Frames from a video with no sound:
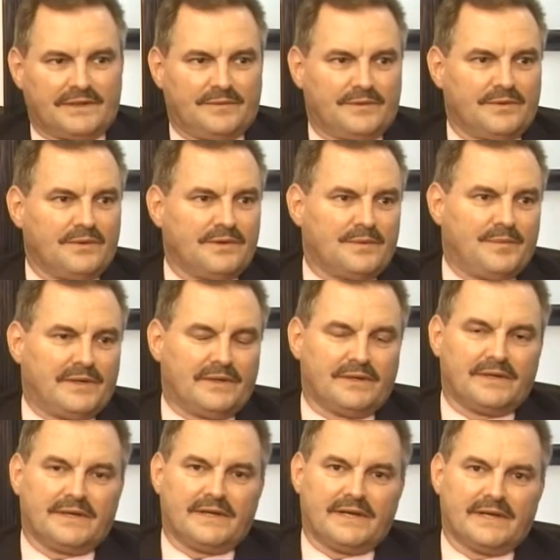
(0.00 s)
We're going to be
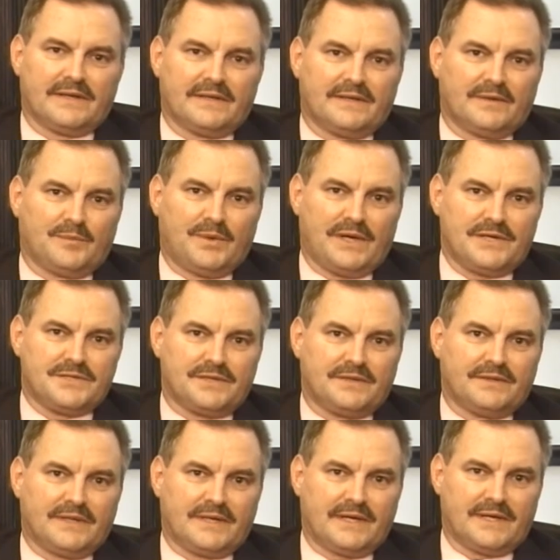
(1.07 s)
looking at a
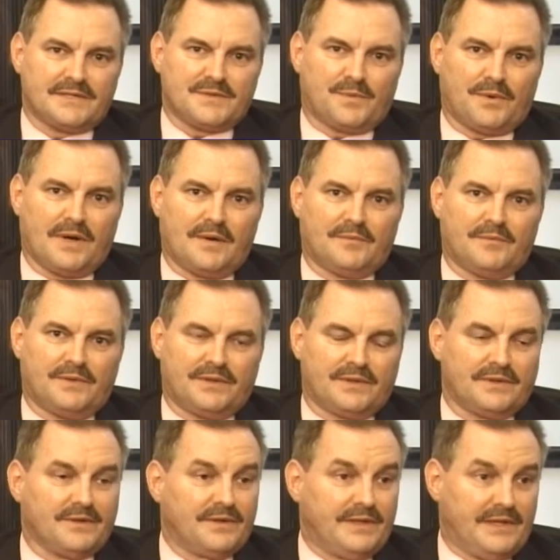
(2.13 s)
patient that has a problem with a
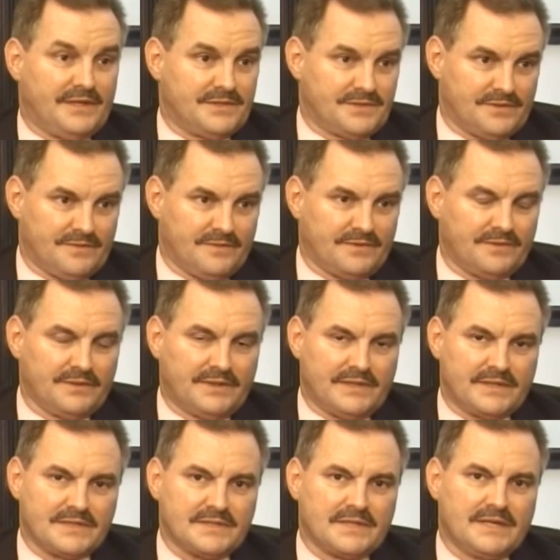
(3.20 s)
herniated cervical
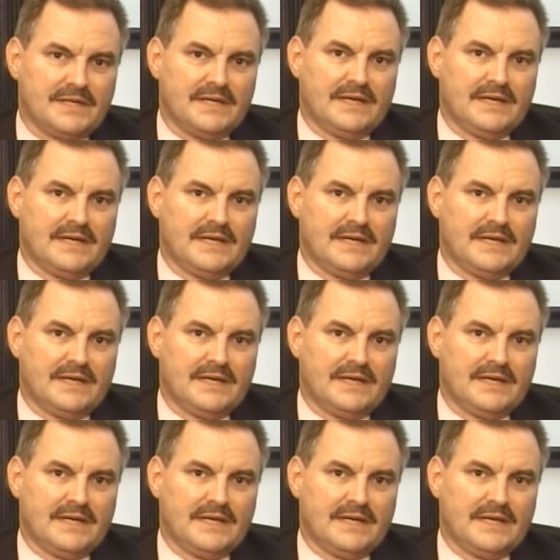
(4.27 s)
disc